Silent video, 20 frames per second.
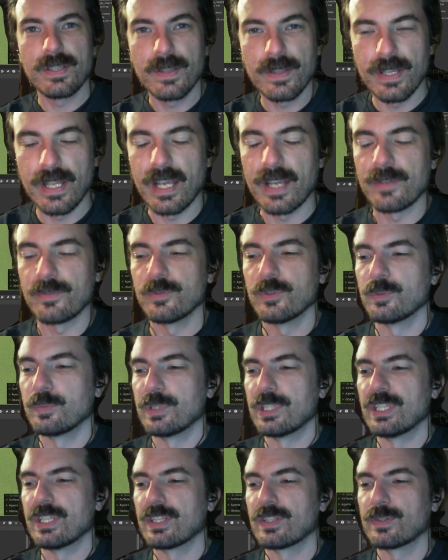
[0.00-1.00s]
that will
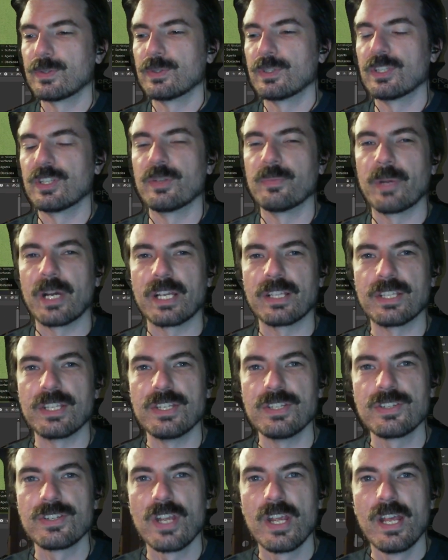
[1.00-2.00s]
be included in my
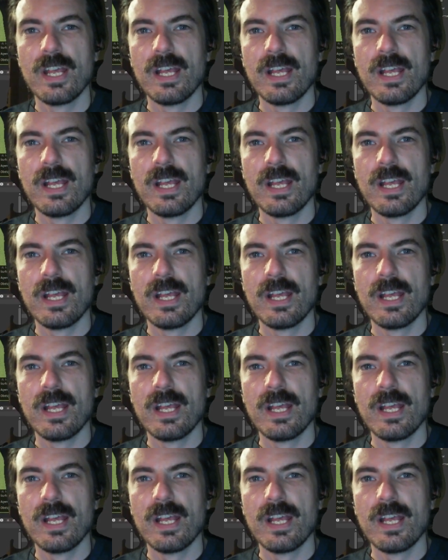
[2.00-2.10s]
Liege.